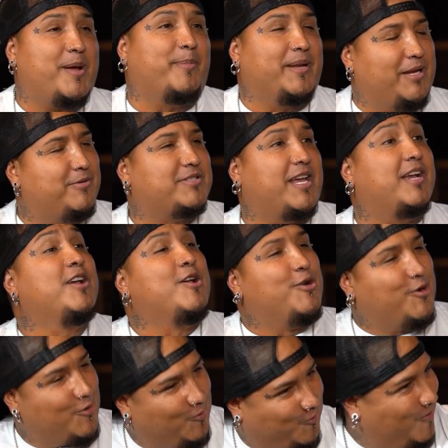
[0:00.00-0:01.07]
out, but he was like,
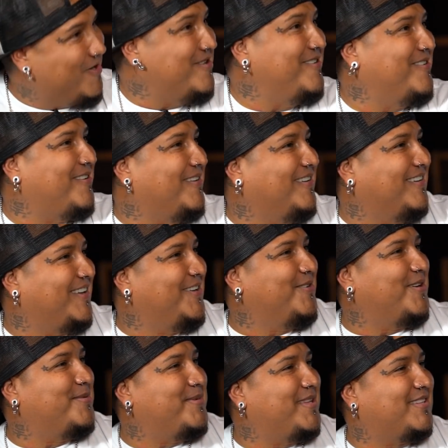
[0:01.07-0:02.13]
"No wonder," you know
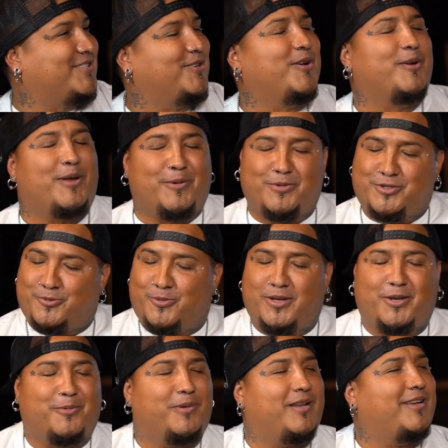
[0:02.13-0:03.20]
what I mean? So it was
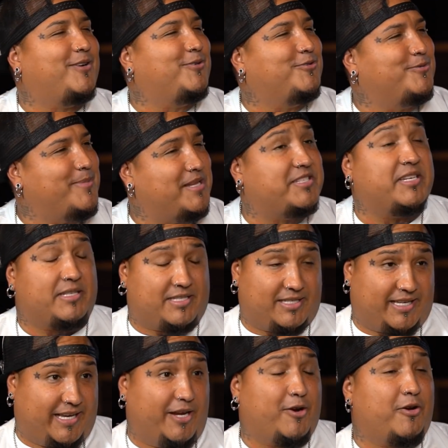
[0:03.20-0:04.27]
really, really cool, man, to
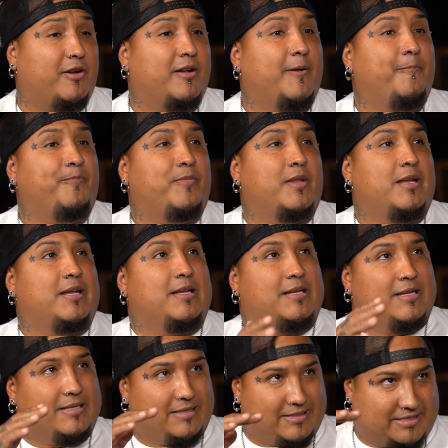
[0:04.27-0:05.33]
hear
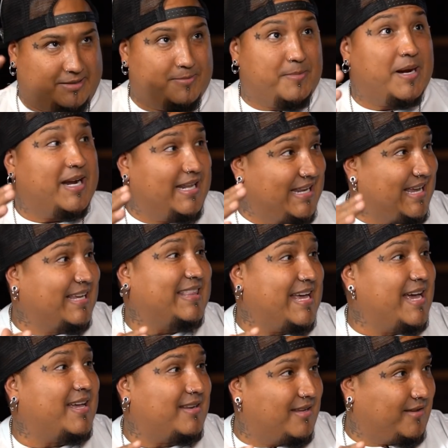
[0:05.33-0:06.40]
somebody like
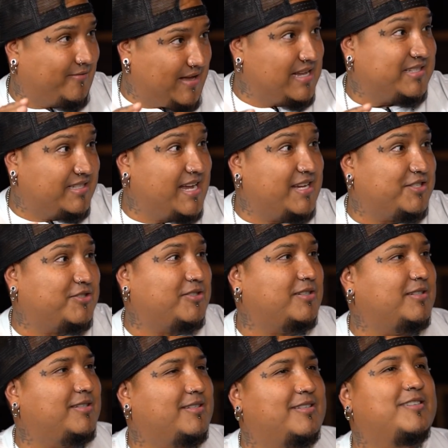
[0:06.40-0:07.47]
that, of that stature,
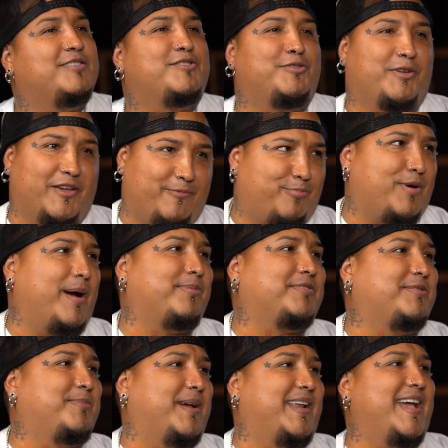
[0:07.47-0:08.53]
to give props
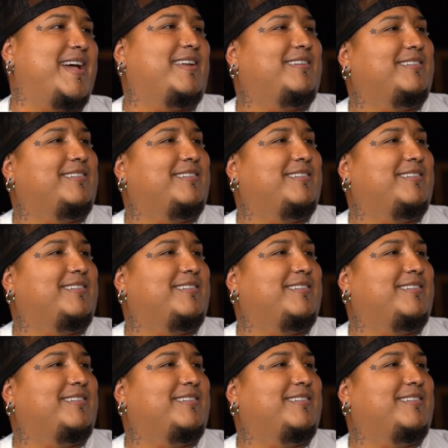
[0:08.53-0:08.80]
to my dad.